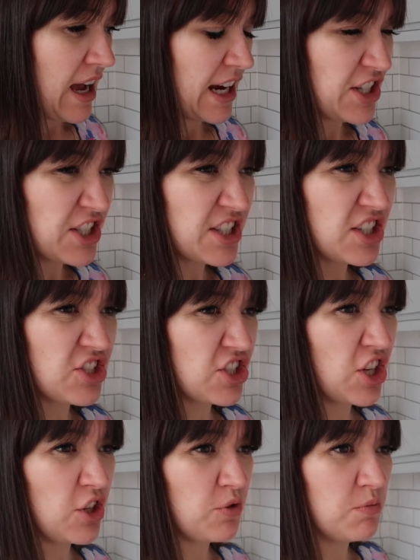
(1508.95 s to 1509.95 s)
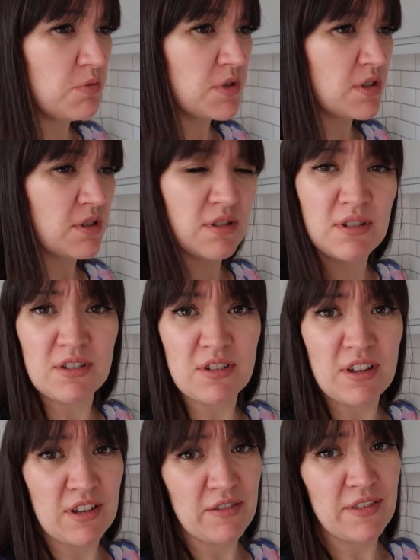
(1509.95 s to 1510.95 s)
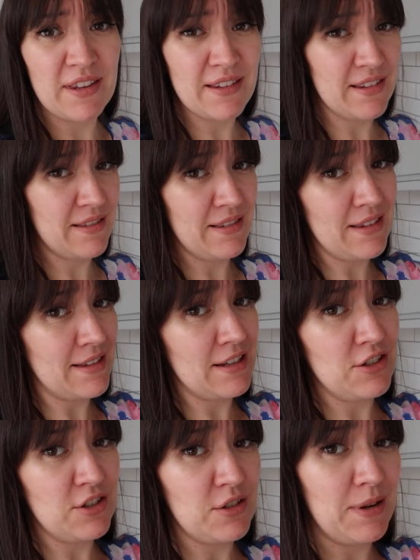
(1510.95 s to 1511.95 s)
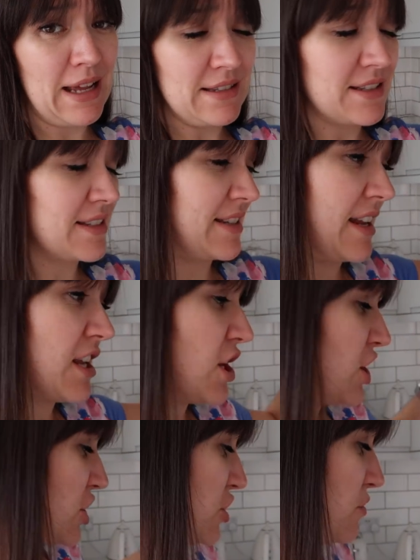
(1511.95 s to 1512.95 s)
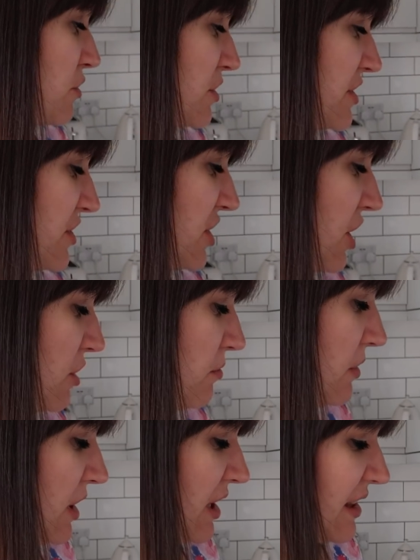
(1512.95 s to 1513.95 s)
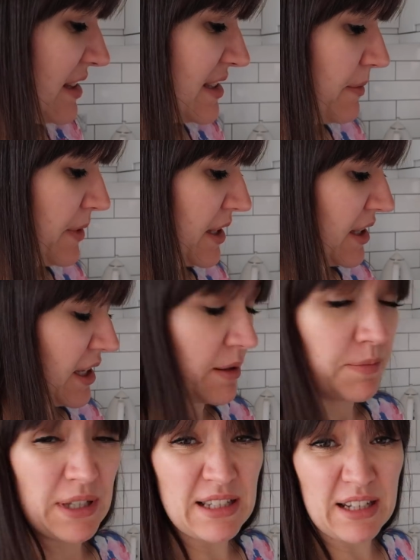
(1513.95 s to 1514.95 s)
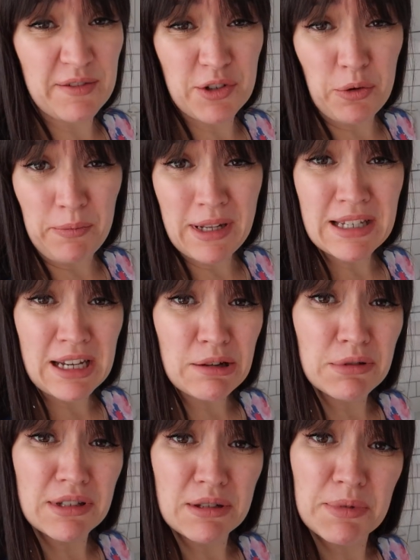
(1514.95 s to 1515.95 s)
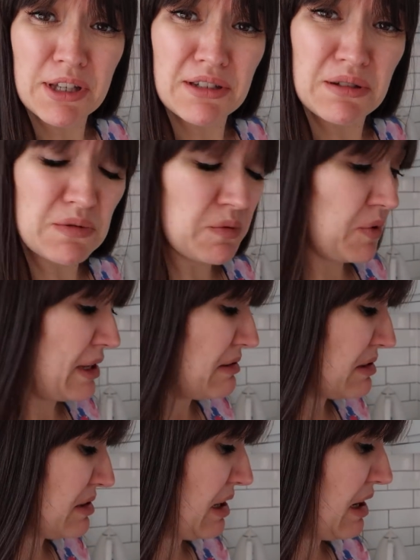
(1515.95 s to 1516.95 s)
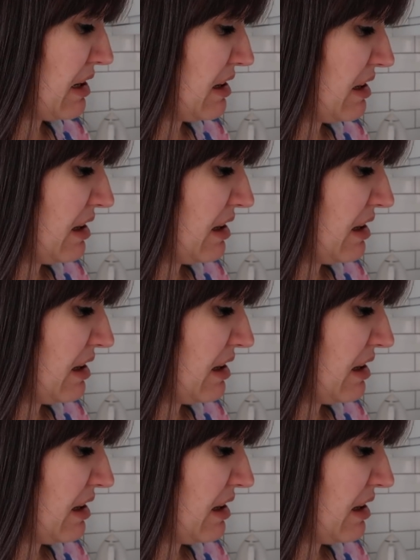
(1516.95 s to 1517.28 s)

I just assumed, this teaches you a lesson, isn't it? Do not assume that something has been delivered on Monday would still be good to use on Wednesday